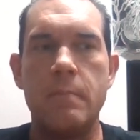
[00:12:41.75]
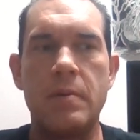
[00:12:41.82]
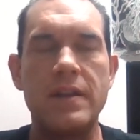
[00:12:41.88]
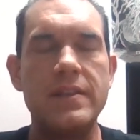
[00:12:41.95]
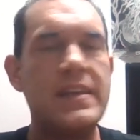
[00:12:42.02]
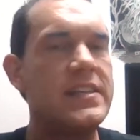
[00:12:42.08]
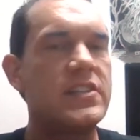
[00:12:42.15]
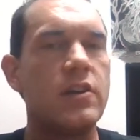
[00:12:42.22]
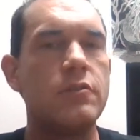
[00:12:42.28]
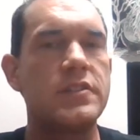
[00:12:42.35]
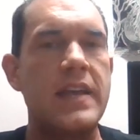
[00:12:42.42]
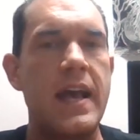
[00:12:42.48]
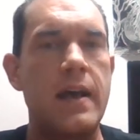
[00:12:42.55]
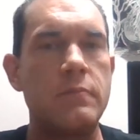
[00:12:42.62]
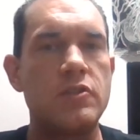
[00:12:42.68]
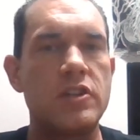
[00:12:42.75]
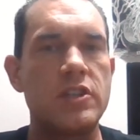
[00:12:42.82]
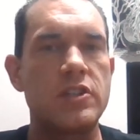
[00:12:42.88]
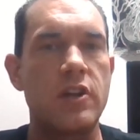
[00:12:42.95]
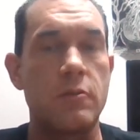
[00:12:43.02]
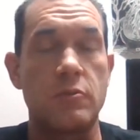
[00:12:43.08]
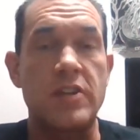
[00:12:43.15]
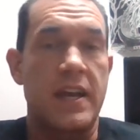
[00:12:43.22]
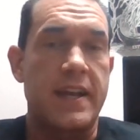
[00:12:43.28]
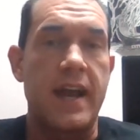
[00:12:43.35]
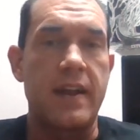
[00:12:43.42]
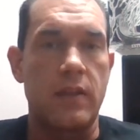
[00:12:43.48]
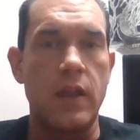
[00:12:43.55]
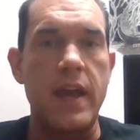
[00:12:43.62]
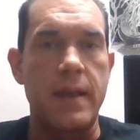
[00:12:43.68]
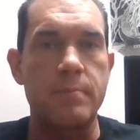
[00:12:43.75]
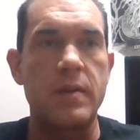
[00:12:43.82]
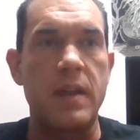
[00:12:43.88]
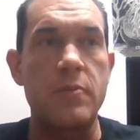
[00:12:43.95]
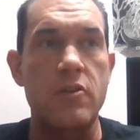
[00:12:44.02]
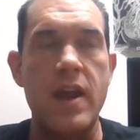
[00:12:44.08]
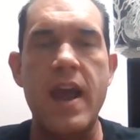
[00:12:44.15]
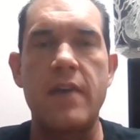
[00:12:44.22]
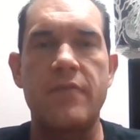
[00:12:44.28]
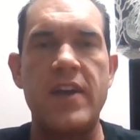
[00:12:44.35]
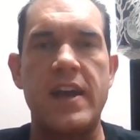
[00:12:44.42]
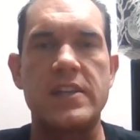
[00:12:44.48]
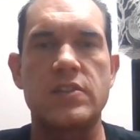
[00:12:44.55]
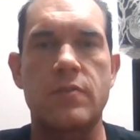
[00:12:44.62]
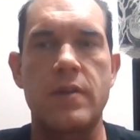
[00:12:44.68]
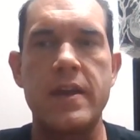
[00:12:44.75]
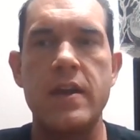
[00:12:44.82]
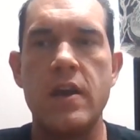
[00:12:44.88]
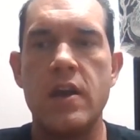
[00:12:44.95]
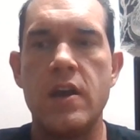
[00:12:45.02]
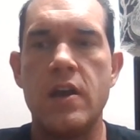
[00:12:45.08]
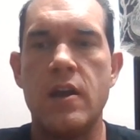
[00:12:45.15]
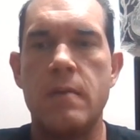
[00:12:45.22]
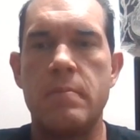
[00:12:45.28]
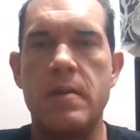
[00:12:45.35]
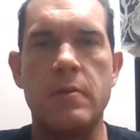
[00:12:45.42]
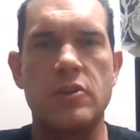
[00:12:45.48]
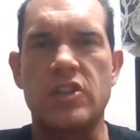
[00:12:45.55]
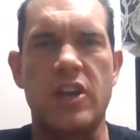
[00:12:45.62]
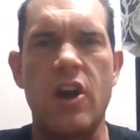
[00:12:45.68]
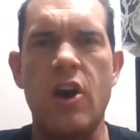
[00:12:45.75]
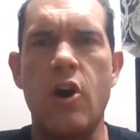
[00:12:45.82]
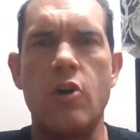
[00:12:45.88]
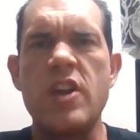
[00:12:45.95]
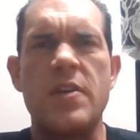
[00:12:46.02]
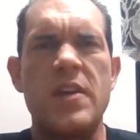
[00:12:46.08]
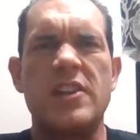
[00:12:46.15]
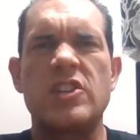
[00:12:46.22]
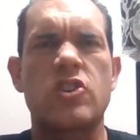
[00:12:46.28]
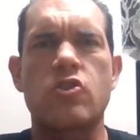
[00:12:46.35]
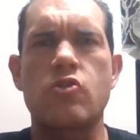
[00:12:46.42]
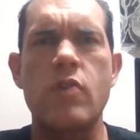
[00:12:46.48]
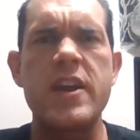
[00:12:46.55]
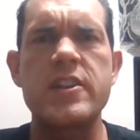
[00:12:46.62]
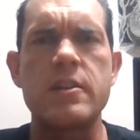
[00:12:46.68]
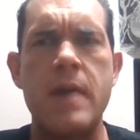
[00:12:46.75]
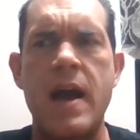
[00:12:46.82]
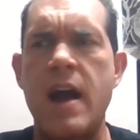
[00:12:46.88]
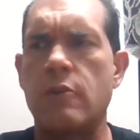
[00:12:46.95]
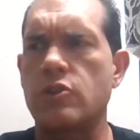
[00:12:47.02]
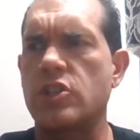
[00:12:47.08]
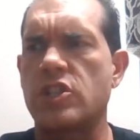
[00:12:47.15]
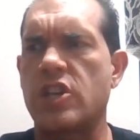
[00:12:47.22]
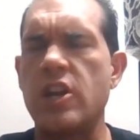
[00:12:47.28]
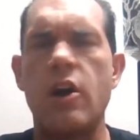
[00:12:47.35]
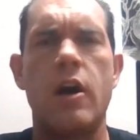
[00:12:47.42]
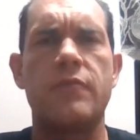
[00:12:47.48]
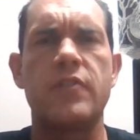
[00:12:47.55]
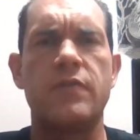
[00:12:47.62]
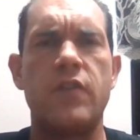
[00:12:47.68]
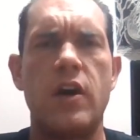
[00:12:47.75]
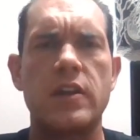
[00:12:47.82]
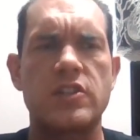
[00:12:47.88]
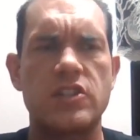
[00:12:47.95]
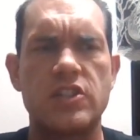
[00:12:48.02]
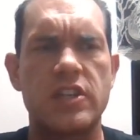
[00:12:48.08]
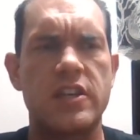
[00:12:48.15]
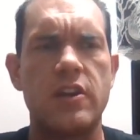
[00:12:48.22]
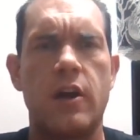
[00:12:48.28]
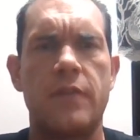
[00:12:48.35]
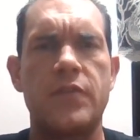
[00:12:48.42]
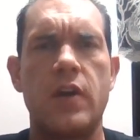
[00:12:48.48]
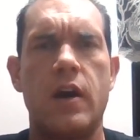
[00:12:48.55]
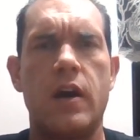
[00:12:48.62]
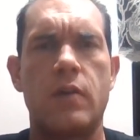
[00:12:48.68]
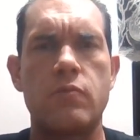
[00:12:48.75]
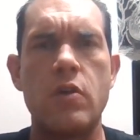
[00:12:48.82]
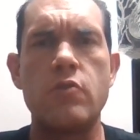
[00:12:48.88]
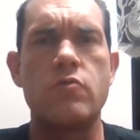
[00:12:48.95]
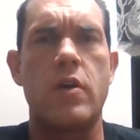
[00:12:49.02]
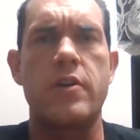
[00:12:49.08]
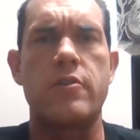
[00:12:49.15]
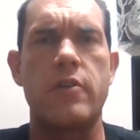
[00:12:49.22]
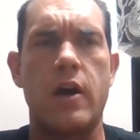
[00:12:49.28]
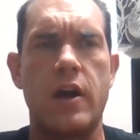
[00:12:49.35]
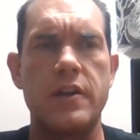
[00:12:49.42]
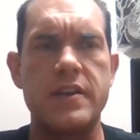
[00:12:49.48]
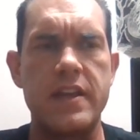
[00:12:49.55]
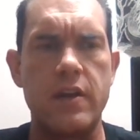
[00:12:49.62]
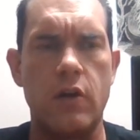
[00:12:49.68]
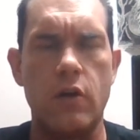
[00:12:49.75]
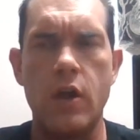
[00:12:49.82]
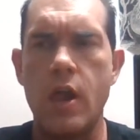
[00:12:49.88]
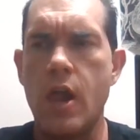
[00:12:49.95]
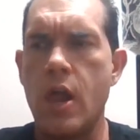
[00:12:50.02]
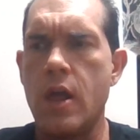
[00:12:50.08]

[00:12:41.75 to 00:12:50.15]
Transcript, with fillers: But at least those albums you could just which I kind of like, but they're half-ass, right? People are just like, oh yeah, they just cranked them out, just get off the fuck, just to get off the uh, Roadrunner uh, deal